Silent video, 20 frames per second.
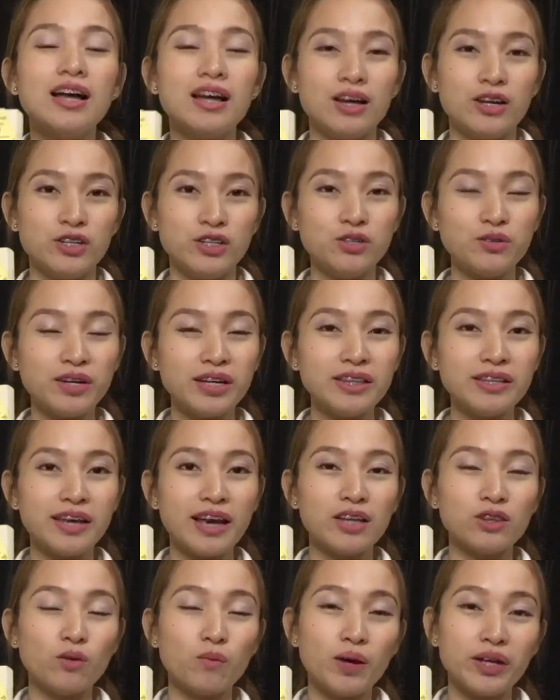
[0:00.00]
you can
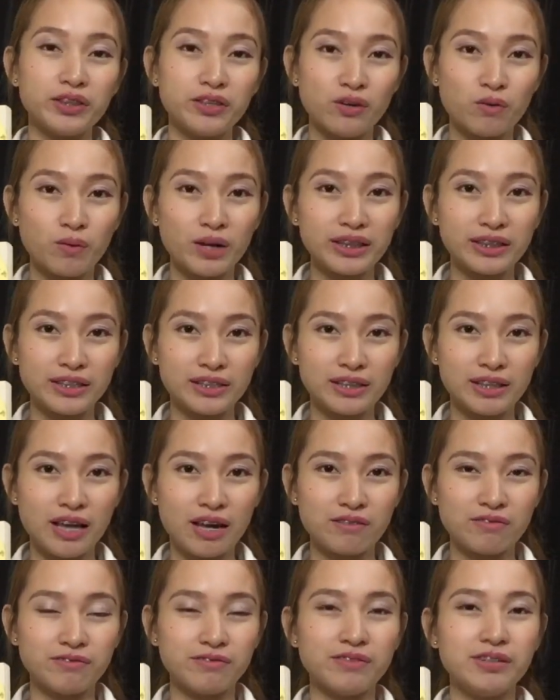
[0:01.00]
get what you want in
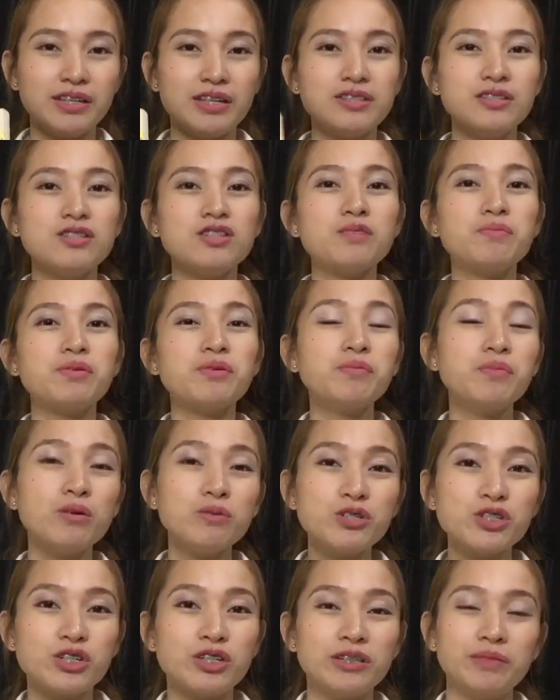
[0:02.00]
life. Is it a
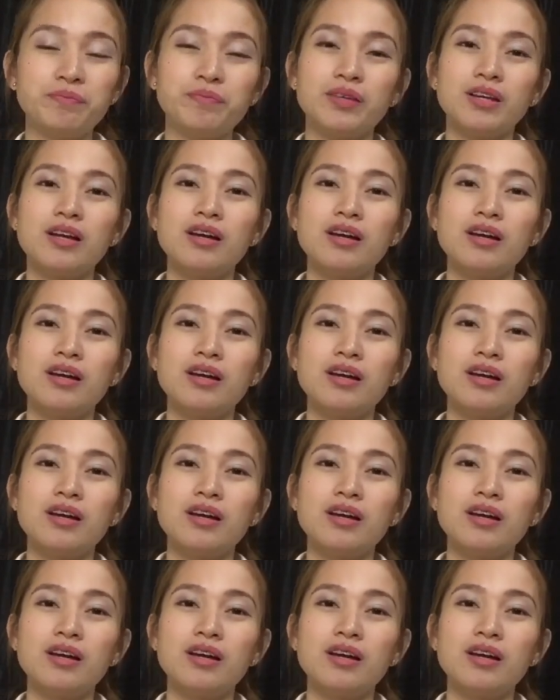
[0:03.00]
promotion?